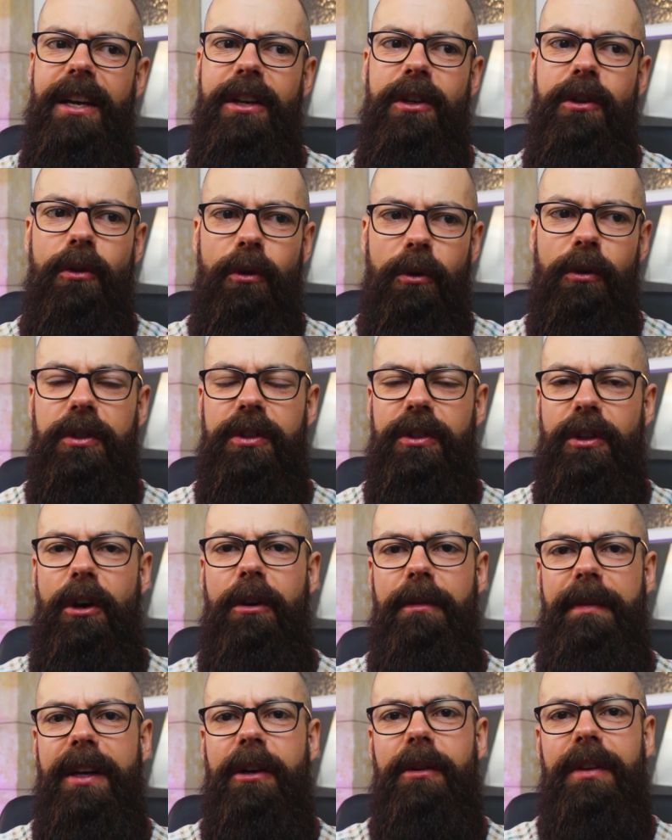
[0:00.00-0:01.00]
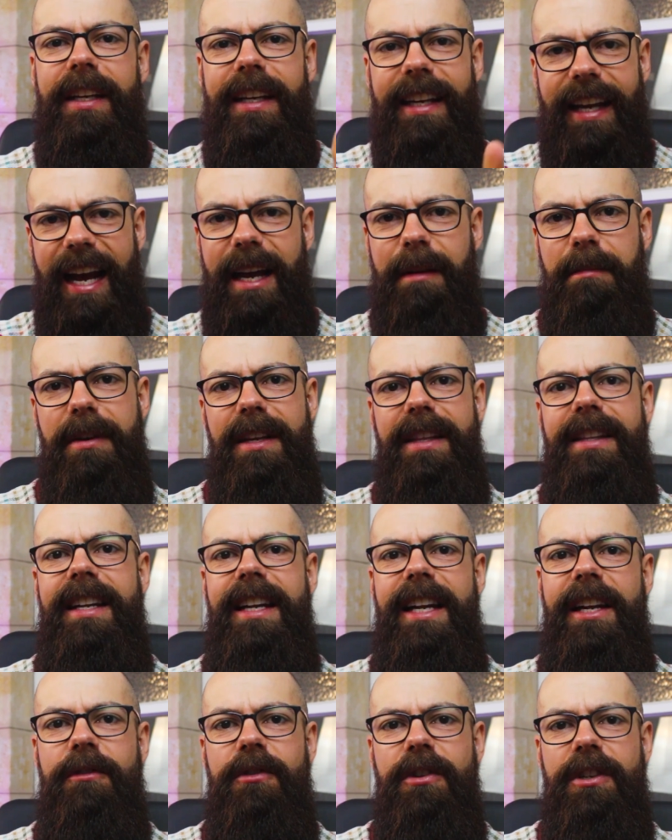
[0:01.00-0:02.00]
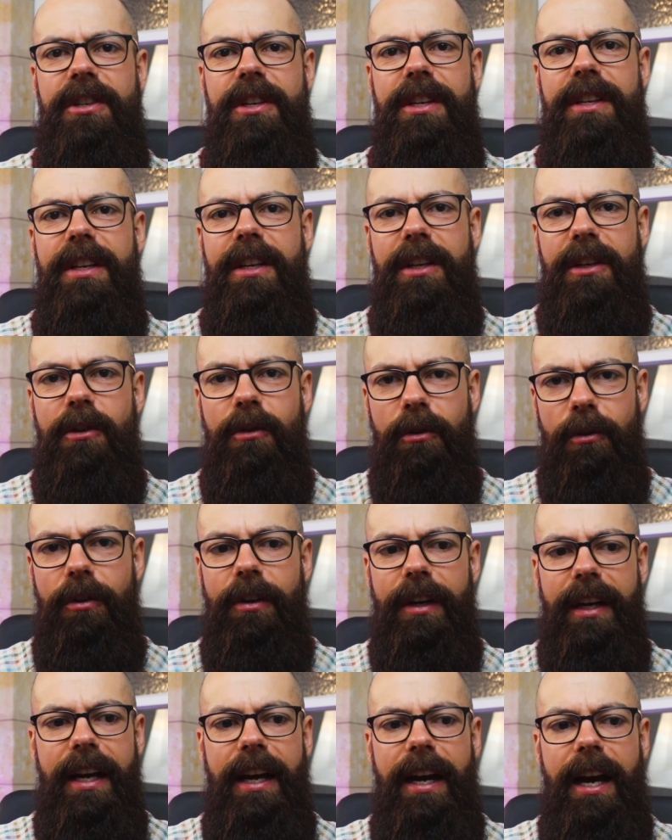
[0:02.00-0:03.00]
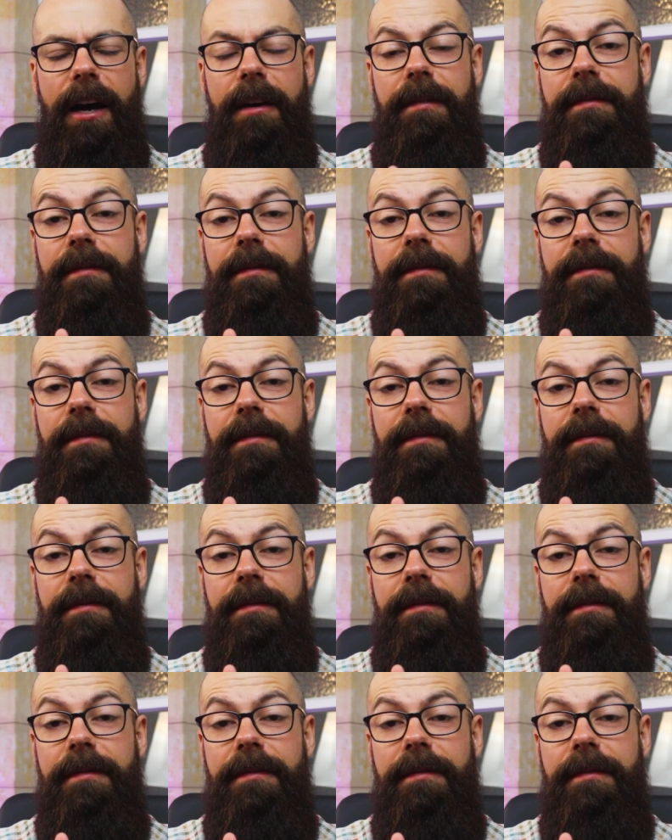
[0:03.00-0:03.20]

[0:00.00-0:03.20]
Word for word: you're solving or the gap in the literature that you're uh,